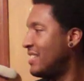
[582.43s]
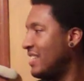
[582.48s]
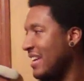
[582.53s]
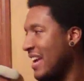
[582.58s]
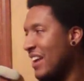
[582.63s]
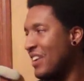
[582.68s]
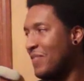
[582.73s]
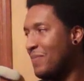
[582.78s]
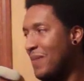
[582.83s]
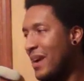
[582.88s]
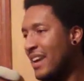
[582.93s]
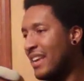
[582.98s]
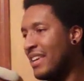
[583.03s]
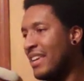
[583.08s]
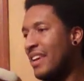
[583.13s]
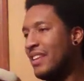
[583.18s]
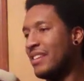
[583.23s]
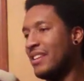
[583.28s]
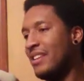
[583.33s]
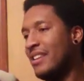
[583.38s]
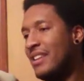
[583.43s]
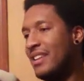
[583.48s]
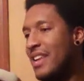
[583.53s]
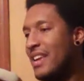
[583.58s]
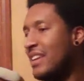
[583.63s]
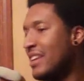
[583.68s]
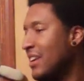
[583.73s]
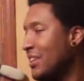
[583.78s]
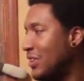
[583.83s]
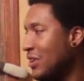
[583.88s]
and she got her butt kicked, and then
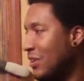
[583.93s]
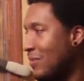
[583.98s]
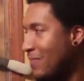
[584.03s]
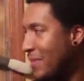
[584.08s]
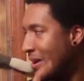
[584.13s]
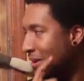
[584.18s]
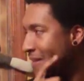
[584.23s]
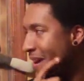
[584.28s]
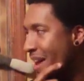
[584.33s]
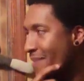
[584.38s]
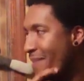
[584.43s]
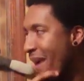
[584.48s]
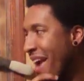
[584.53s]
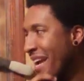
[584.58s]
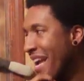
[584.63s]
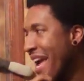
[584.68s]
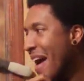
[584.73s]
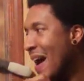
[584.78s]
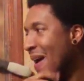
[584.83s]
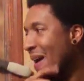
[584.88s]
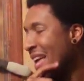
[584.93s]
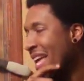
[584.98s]
they kicked her butt right back out.